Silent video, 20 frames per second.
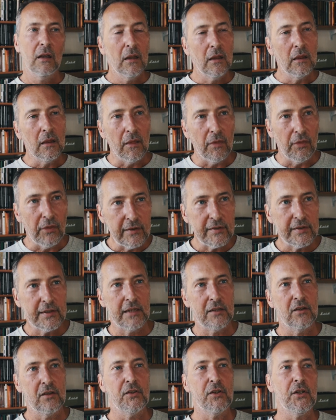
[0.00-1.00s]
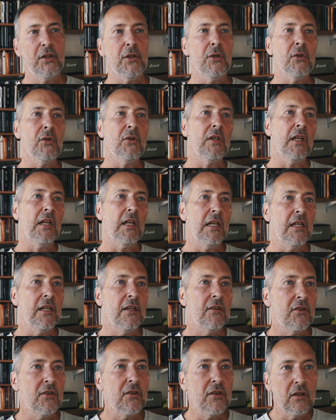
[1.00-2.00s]
this attitude
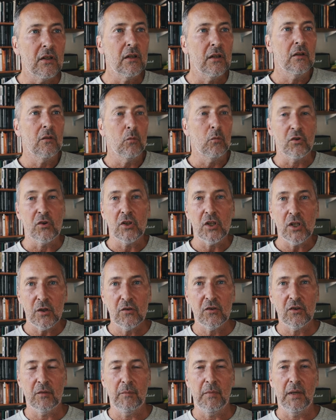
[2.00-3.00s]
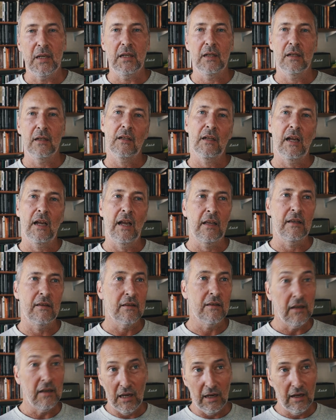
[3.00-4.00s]
is was new to me and